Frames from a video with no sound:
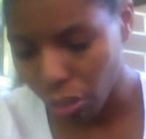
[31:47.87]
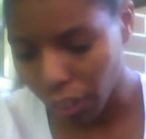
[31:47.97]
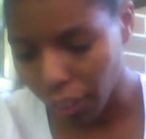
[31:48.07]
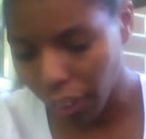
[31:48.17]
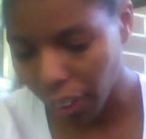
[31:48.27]

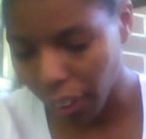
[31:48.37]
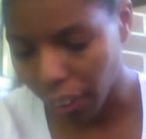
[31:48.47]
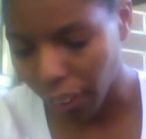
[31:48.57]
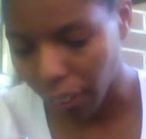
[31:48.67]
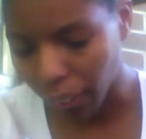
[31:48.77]
It
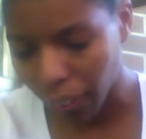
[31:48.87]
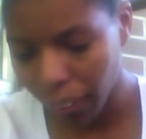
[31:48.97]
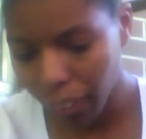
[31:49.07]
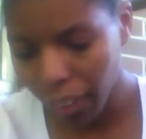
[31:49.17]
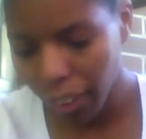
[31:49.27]
has
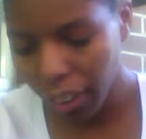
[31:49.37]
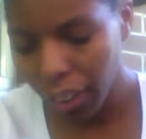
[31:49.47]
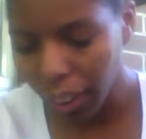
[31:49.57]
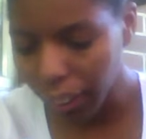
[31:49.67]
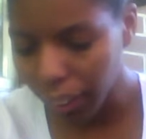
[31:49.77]

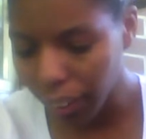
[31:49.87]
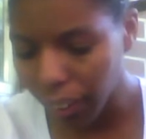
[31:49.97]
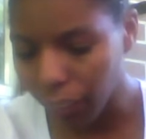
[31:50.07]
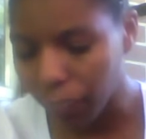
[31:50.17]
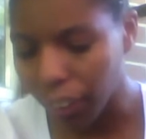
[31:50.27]

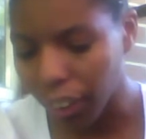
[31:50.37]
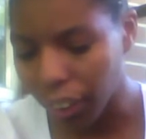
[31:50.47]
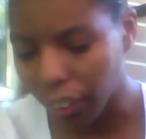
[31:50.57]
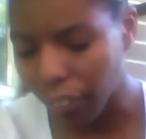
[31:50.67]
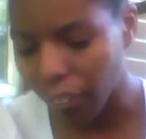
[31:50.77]
honey,
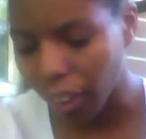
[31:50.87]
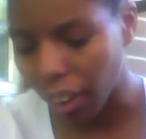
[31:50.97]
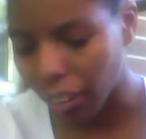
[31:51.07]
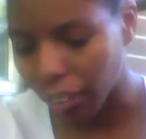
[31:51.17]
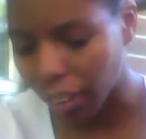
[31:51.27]
bananas,
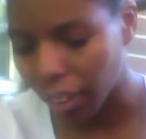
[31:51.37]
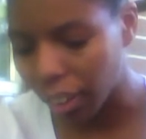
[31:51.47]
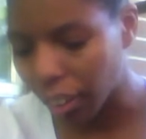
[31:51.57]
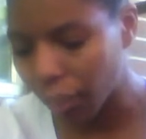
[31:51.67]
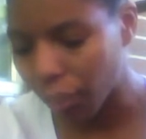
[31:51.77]
olive
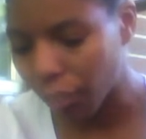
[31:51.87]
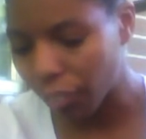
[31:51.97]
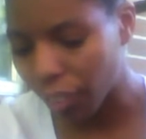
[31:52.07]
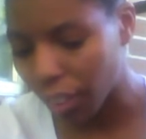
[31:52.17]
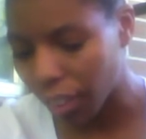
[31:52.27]
oil,
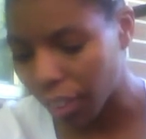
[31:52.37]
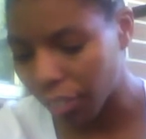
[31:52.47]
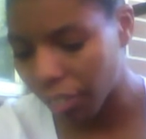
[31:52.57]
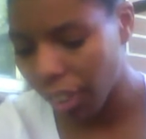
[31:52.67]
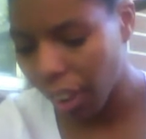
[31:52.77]

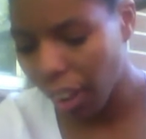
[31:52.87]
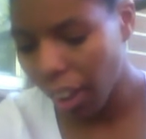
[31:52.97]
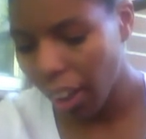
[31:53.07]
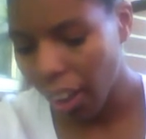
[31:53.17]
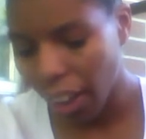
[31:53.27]
cornstarch,
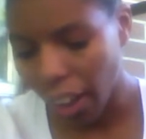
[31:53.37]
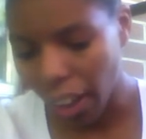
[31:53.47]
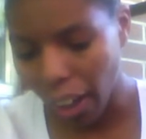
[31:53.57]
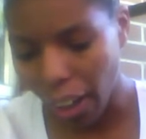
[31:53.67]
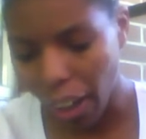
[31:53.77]

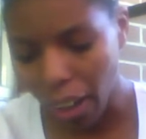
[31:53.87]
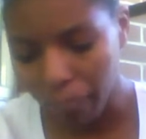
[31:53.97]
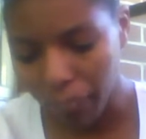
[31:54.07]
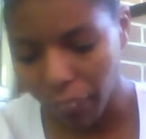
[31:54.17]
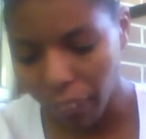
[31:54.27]

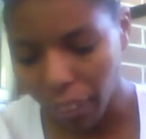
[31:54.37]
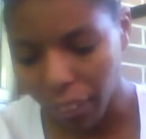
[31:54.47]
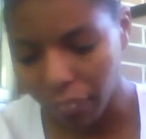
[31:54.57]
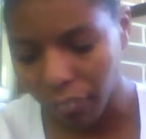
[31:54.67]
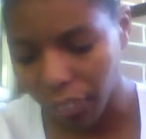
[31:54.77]
apple
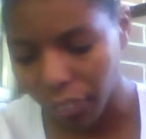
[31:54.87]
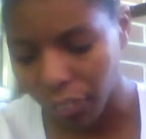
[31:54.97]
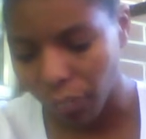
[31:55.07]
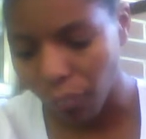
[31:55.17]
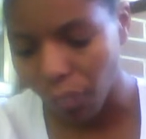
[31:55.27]
cider
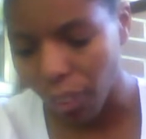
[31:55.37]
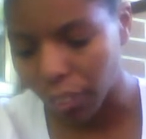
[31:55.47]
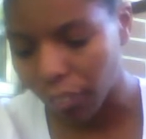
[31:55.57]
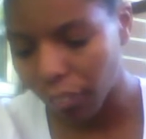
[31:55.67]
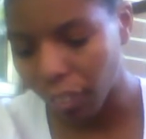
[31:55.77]
vinegar,
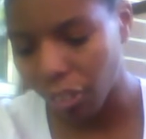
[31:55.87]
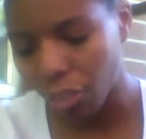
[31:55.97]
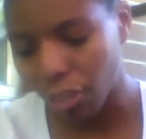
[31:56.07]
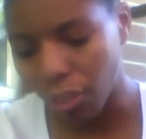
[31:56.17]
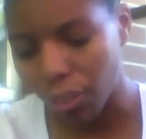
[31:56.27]
water, tea
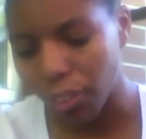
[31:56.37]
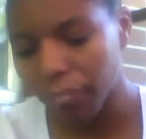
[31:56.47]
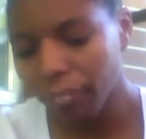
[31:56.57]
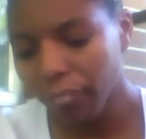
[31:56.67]
tree oil.